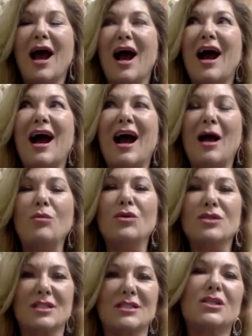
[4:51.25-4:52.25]
I
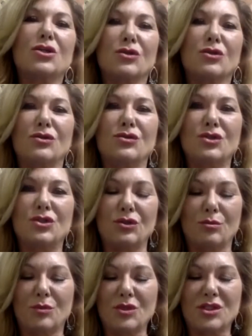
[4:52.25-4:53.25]
will steer you to
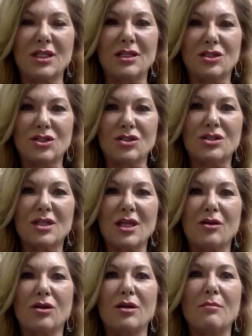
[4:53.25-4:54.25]
the procedures that
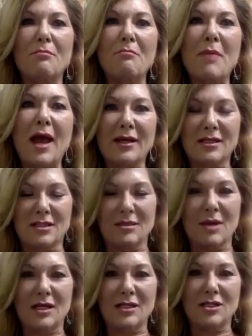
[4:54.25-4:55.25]
are going to
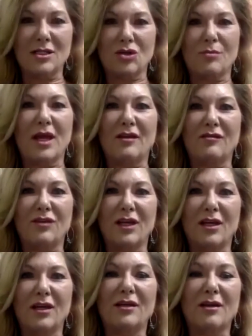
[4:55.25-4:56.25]
maximize your
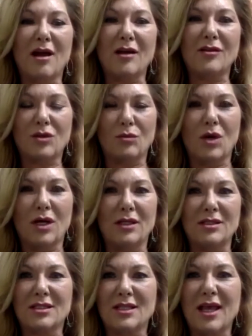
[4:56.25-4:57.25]
benefit and not the
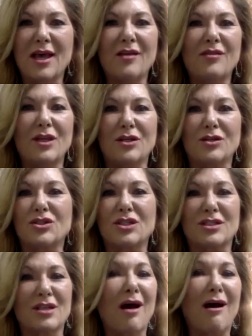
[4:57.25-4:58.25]
ones that are
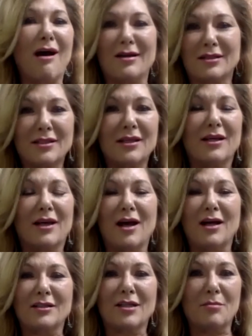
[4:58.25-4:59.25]
just hot
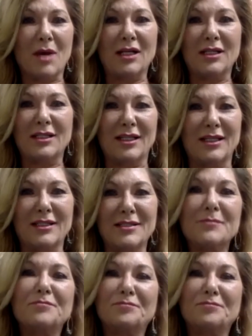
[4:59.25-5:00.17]
commodities.